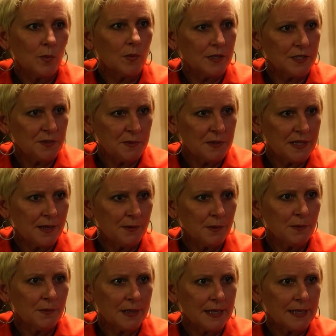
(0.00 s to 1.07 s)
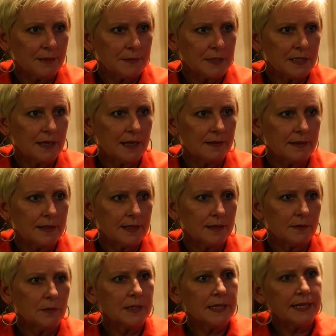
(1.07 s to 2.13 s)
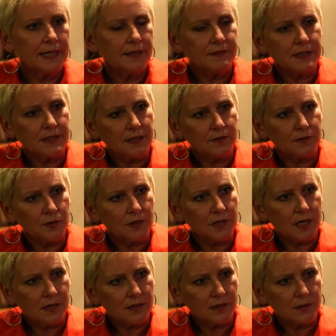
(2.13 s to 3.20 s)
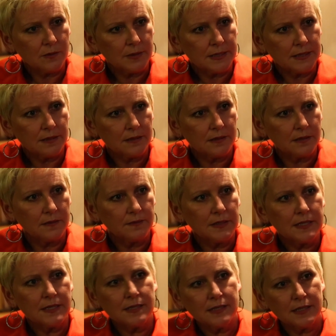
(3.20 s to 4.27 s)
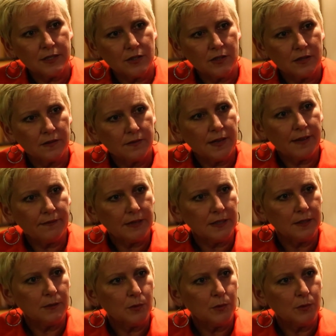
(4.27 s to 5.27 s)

Once when they were raped, and then when they have to suffer the consequences of the decision of having an